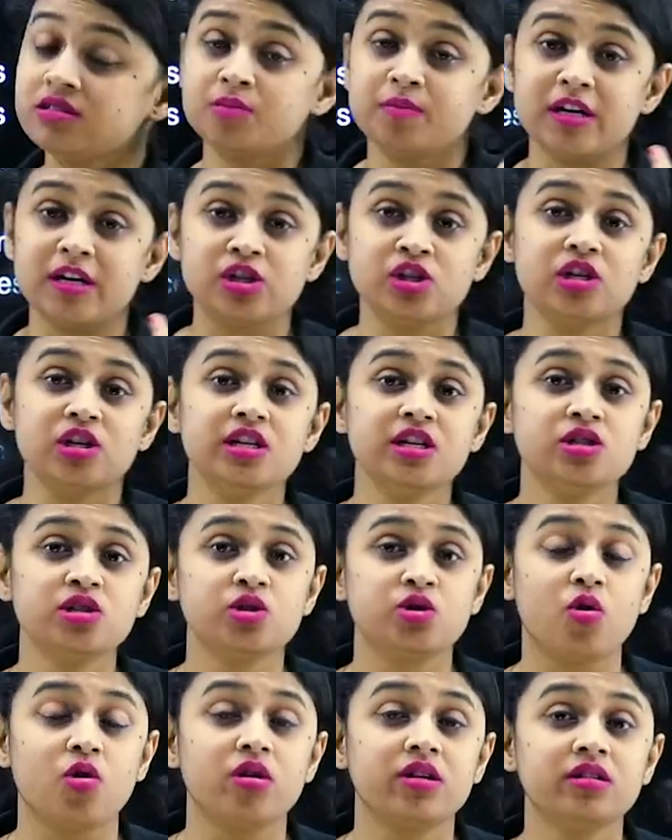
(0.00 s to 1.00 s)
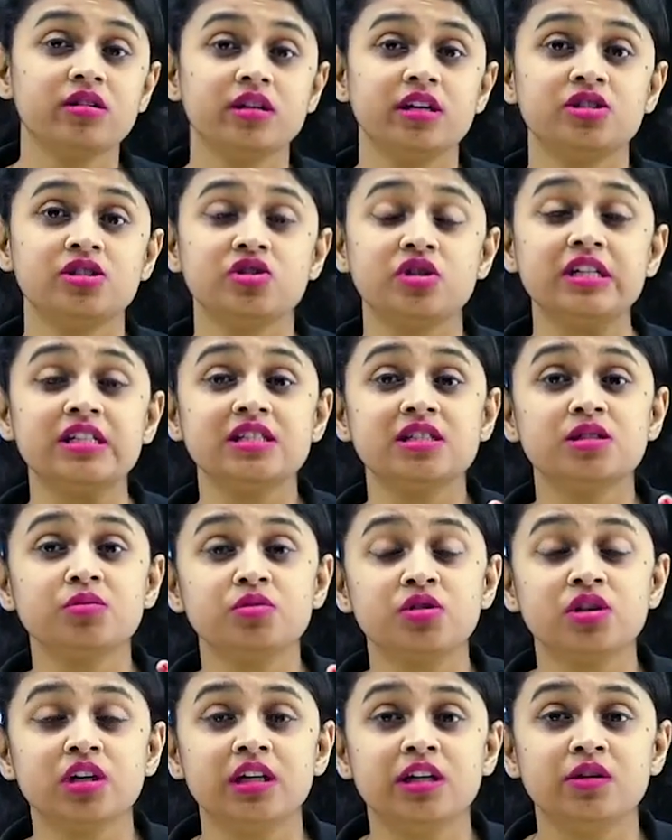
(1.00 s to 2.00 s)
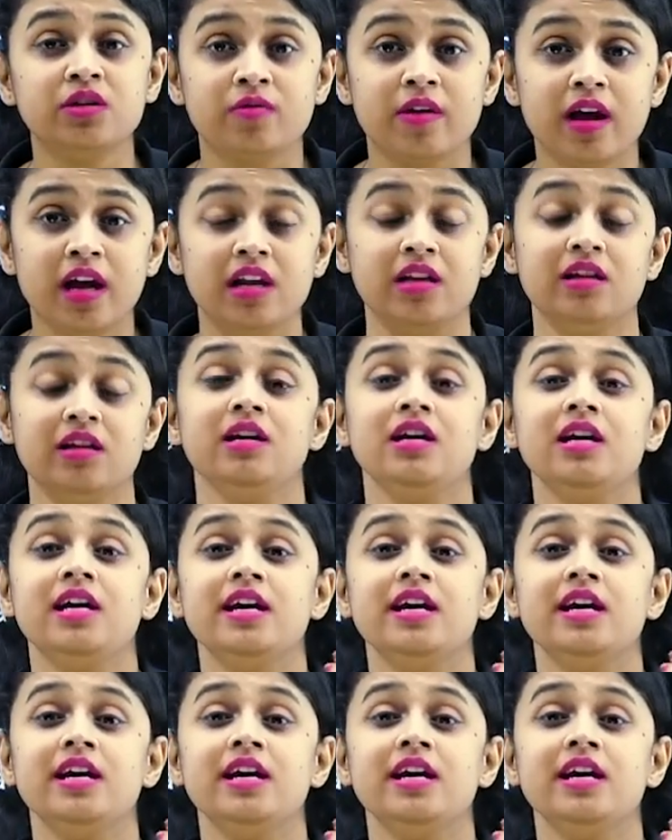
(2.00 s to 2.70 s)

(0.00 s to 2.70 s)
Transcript: especially his daughter had treated him really well,